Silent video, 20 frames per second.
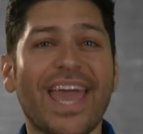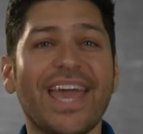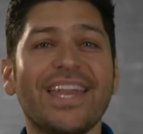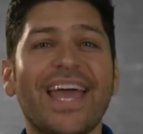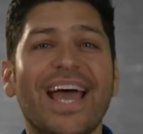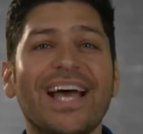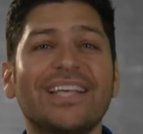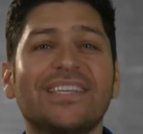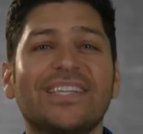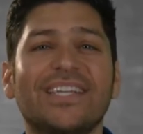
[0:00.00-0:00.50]
and
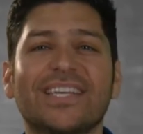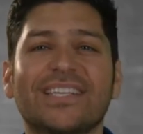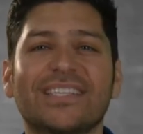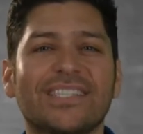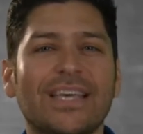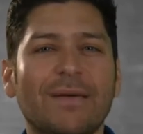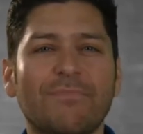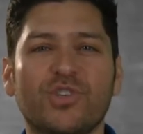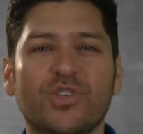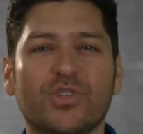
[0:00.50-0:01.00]
has an
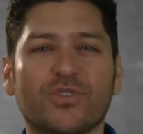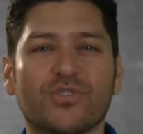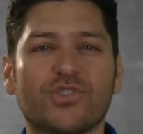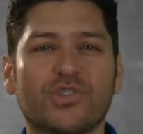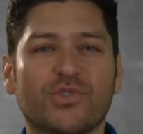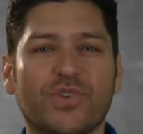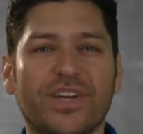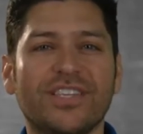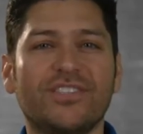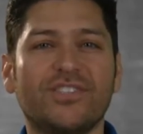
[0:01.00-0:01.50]
exceptional
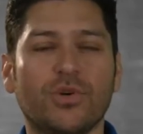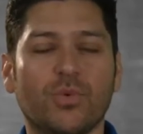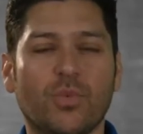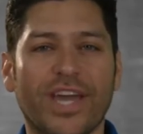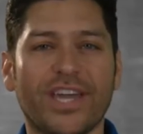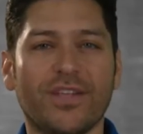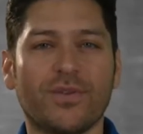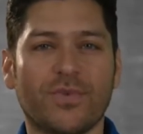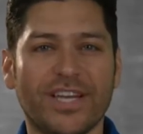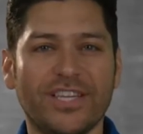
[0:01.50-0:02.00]
strength to
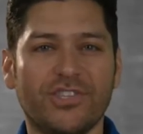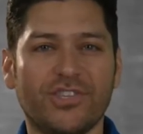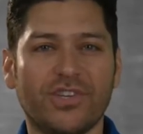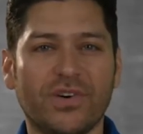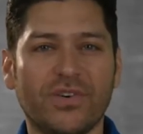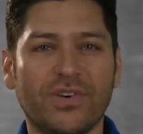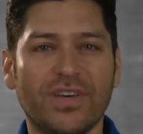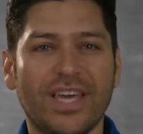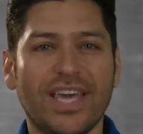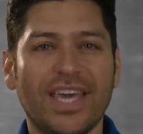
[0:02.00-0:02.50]
weight
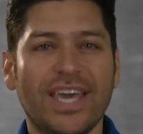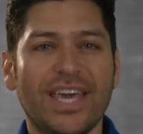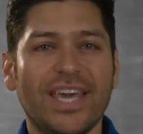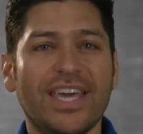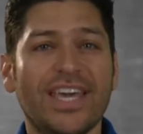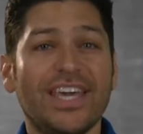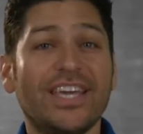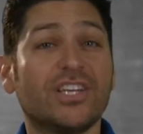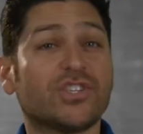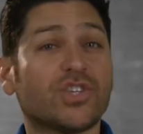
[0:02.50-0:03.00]
ratio.
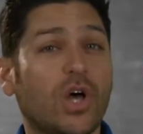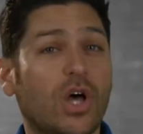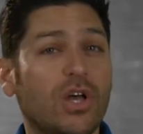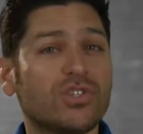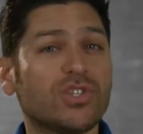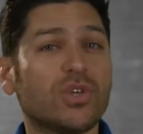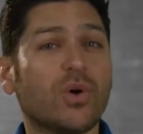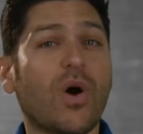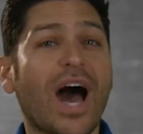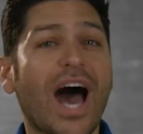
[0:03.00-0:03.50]
It is
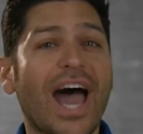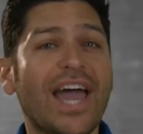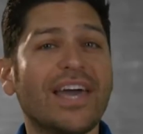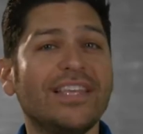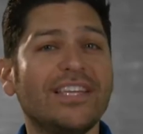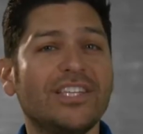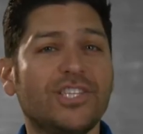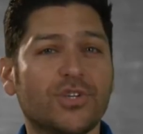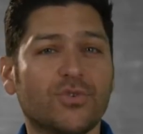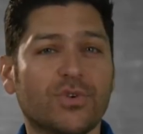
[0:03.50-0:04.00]
also
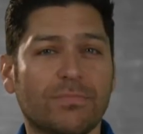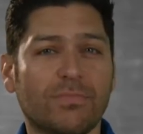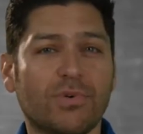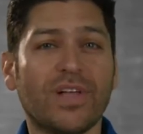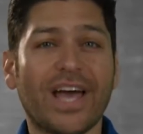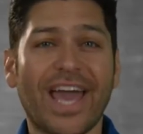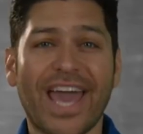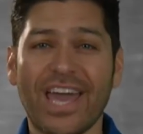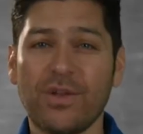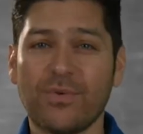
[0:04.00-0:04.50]
highly
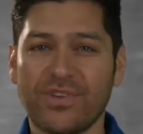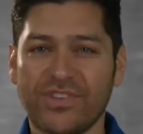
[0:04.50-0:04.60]
durable and